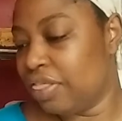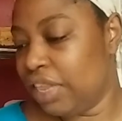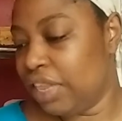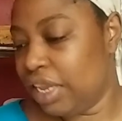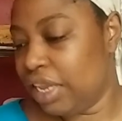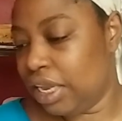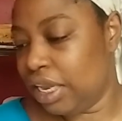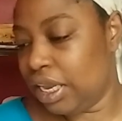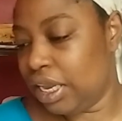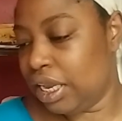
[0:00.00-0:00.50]

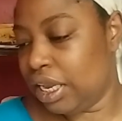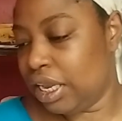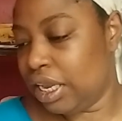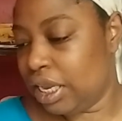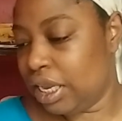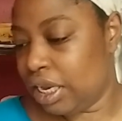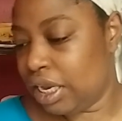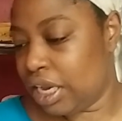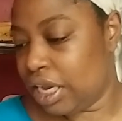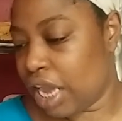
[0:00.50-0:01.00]

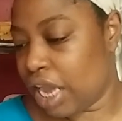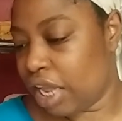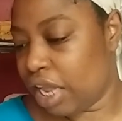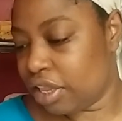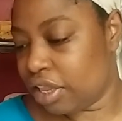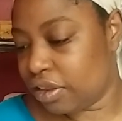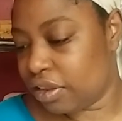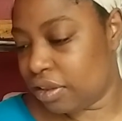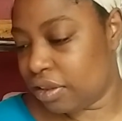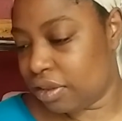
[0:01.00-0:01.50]
the
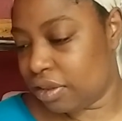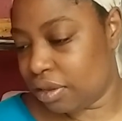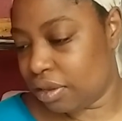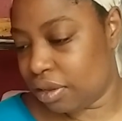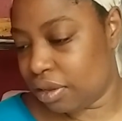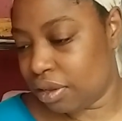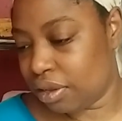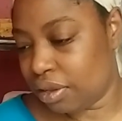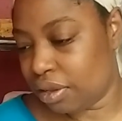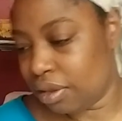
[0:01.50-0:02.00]
next
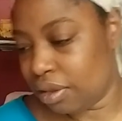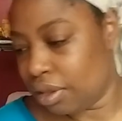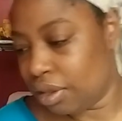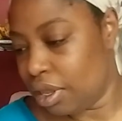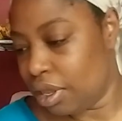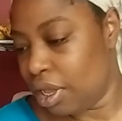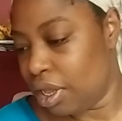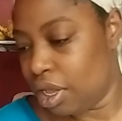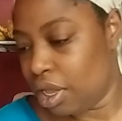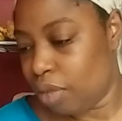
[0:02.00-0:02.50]

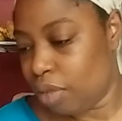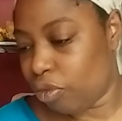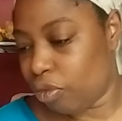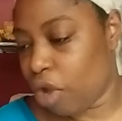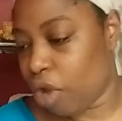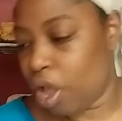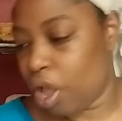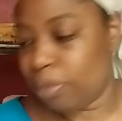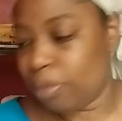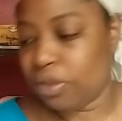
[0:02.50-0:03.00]

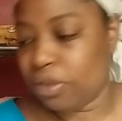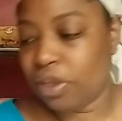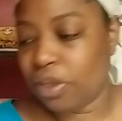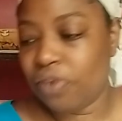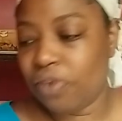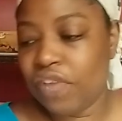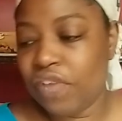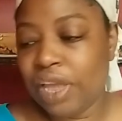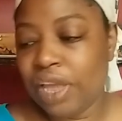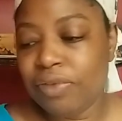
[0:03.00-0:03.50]
prompt:
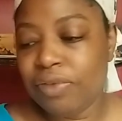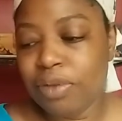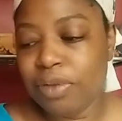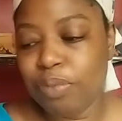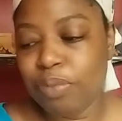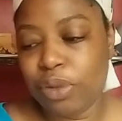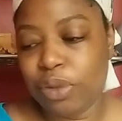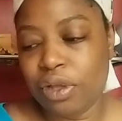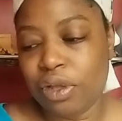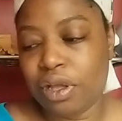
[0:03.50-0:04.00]

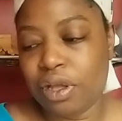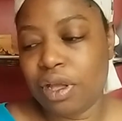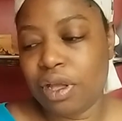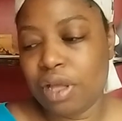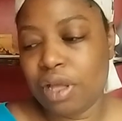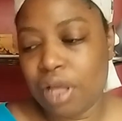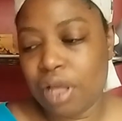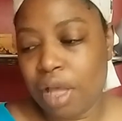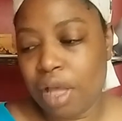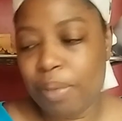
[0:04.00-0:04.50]
favorite book
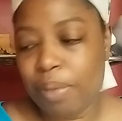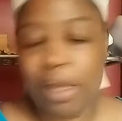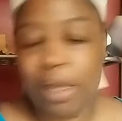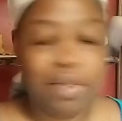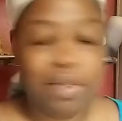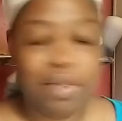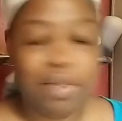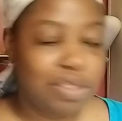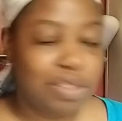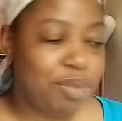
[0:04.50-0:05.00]

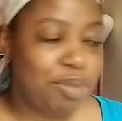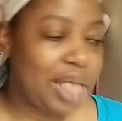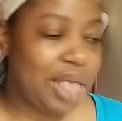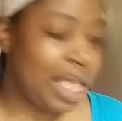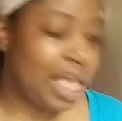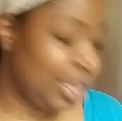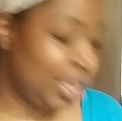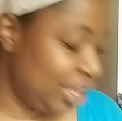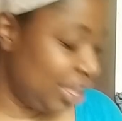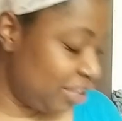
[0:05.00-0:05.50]
about the
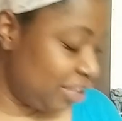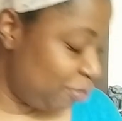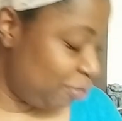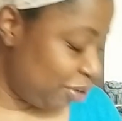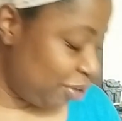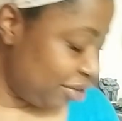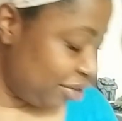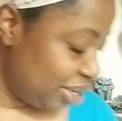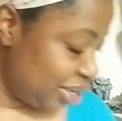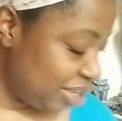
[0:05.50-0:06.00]
Black
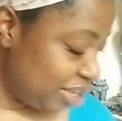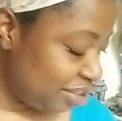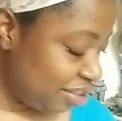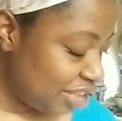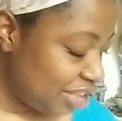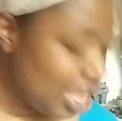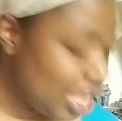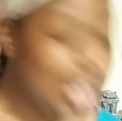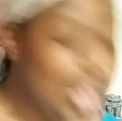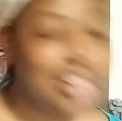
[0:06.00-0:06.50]

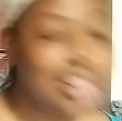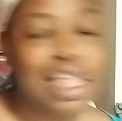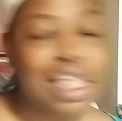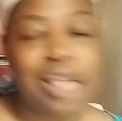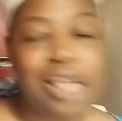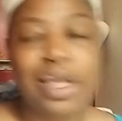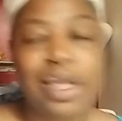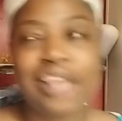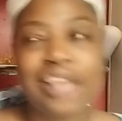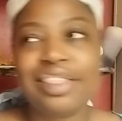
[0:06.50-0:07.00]
experience.
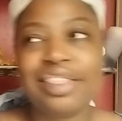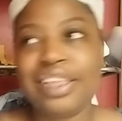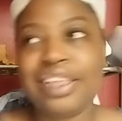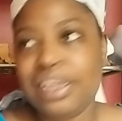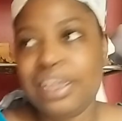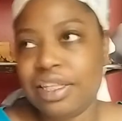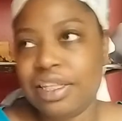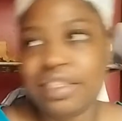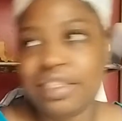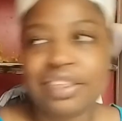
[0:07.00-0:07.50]
Now, I
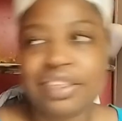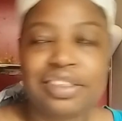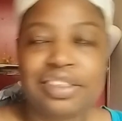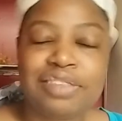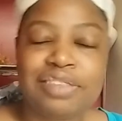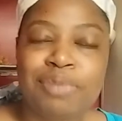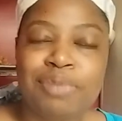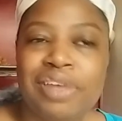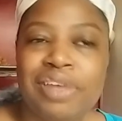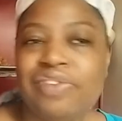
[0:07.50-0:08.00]
think this
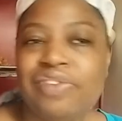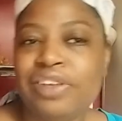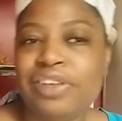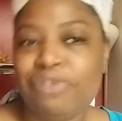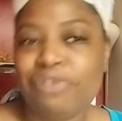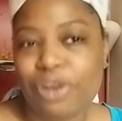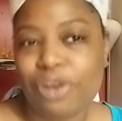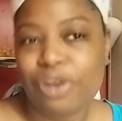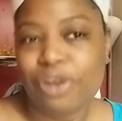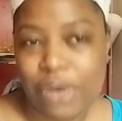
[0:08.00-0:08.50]
is my
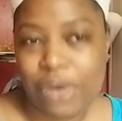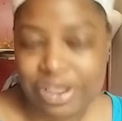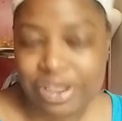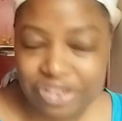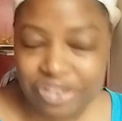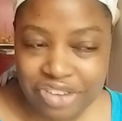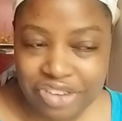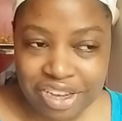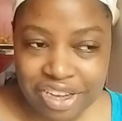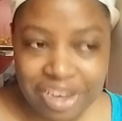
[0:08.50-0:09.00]
favorite
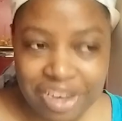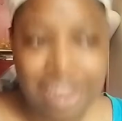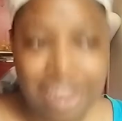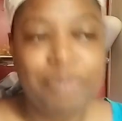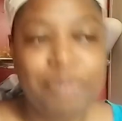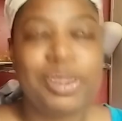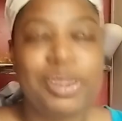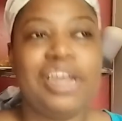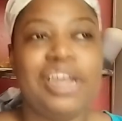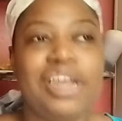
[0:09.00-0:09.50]
question
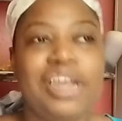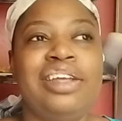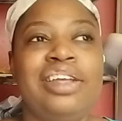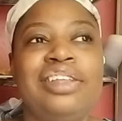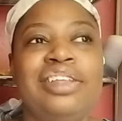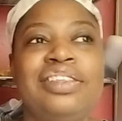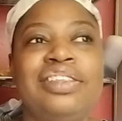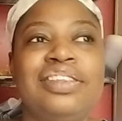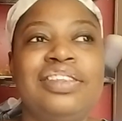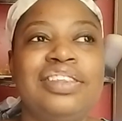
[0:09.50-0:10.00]

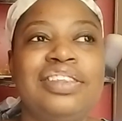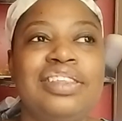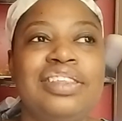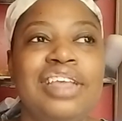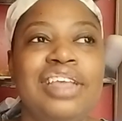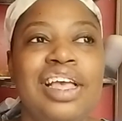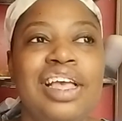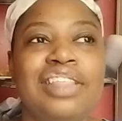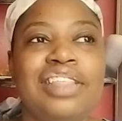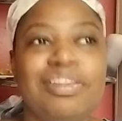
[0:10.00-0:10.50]
because
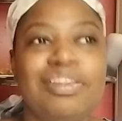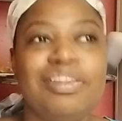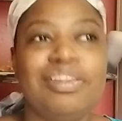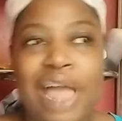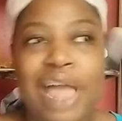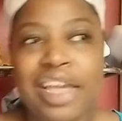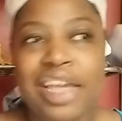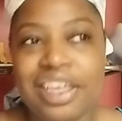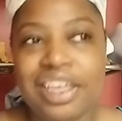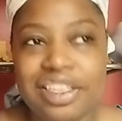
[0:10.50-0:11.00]
the
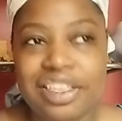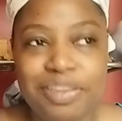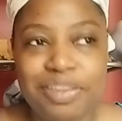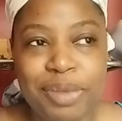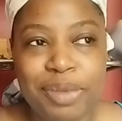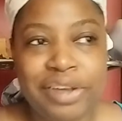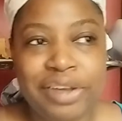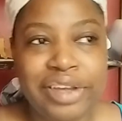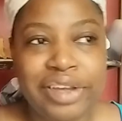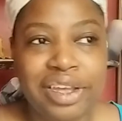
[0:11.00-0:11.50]
Black
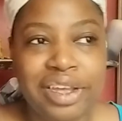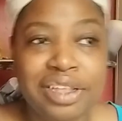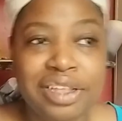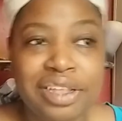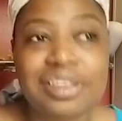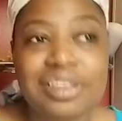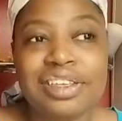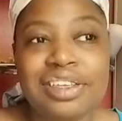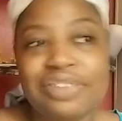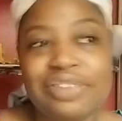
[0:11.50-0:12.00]

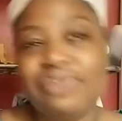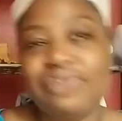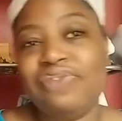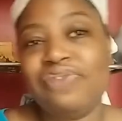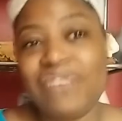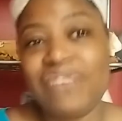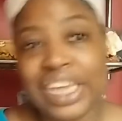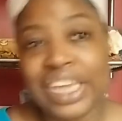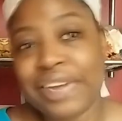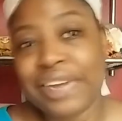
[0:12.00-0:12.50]
experience is
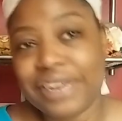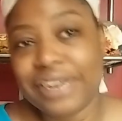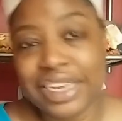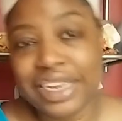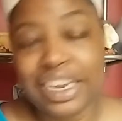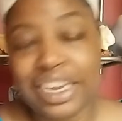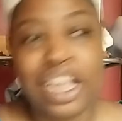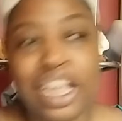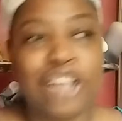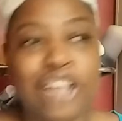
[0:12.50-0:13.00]

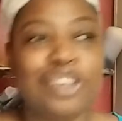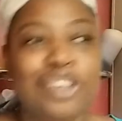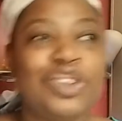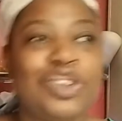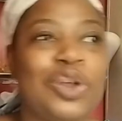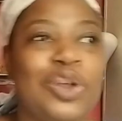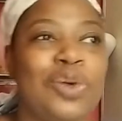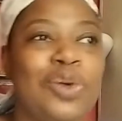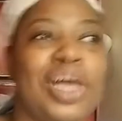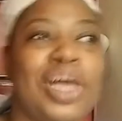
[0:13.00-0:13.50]
varied.
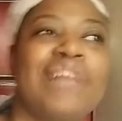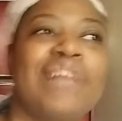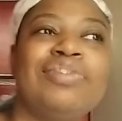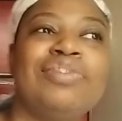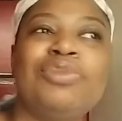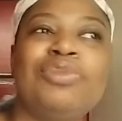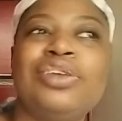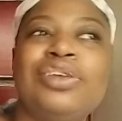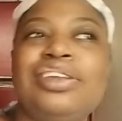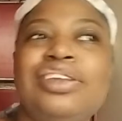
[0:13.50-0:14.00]
So
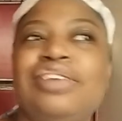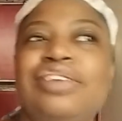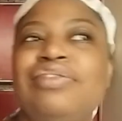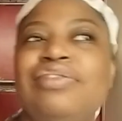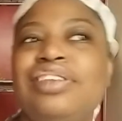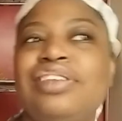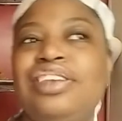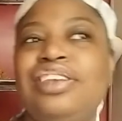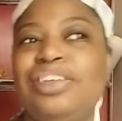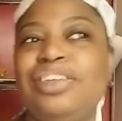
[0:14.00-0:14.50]
everyone
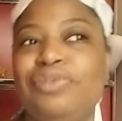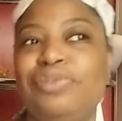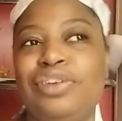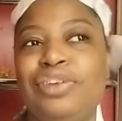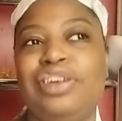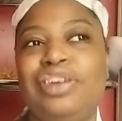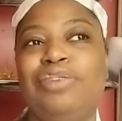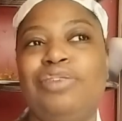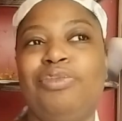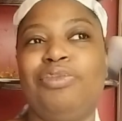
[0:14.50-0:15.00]
gives a
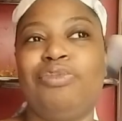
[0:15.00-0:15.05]
different